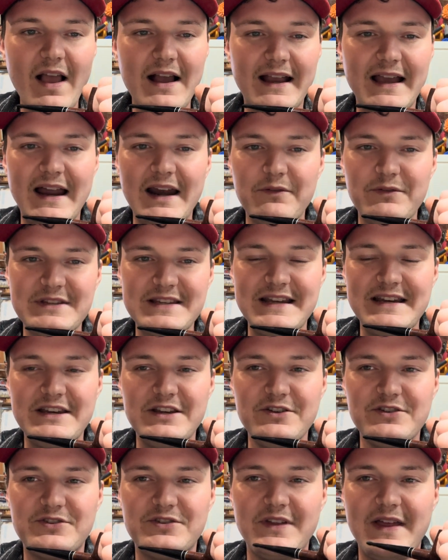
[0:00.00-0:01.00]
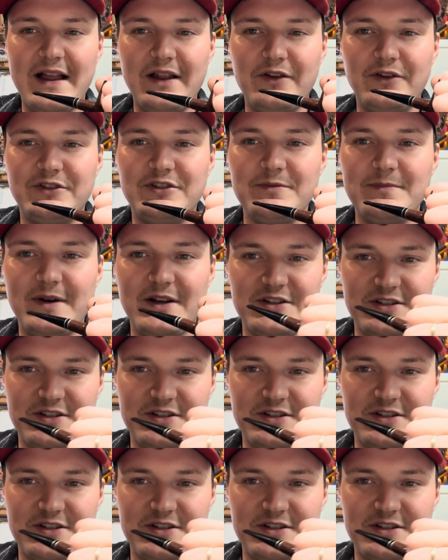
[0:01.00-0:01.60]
kind of was getting used to that a little too much,